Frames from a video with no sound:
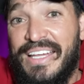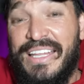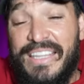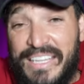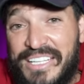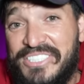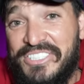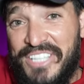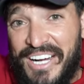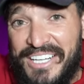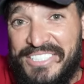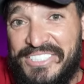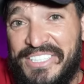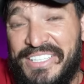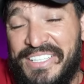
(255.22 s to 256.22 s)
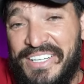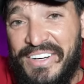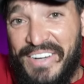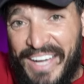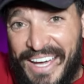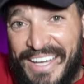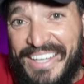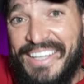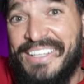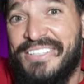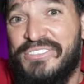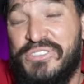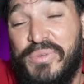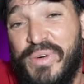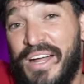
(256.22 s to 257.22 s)
This sucks, okay?
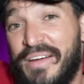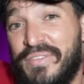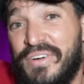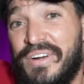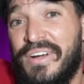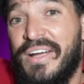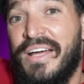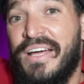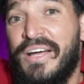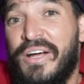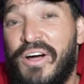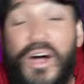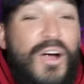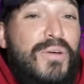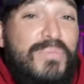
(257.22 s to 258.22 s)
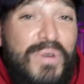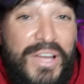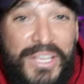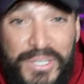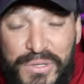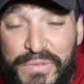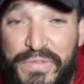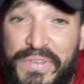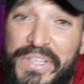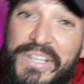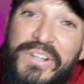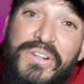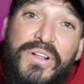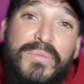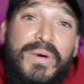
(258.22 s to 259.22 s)
So whatever heartbreak you
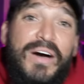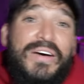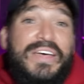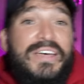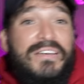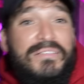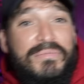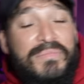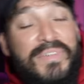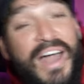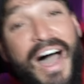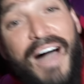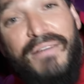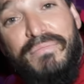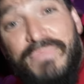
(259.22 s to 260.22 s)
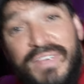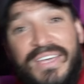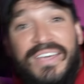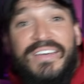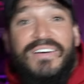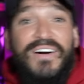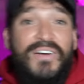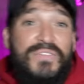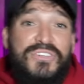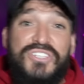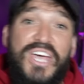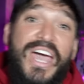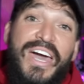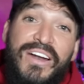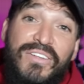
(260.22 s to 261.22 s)
feel about him not being on the
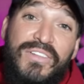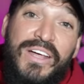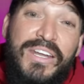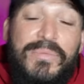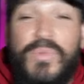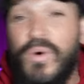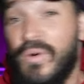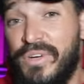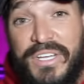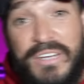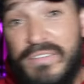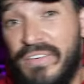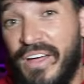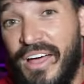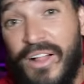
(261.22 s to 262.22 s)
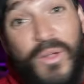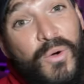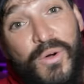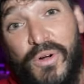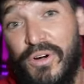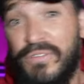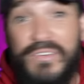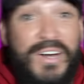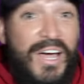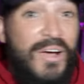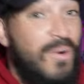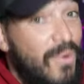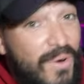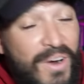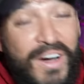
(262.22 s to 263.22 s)
channel anymore, TFIL or
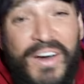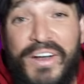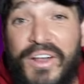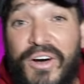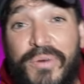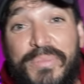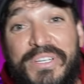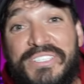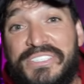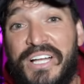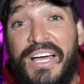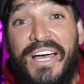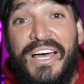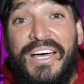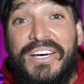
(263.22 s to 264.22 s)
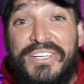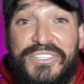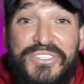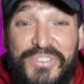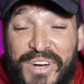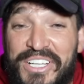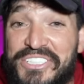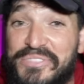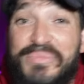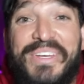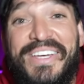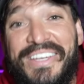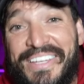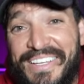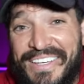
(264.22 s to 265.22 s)
Overnight or Haunted Homies, trust
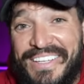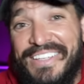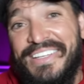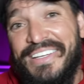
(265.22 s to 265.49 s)
me,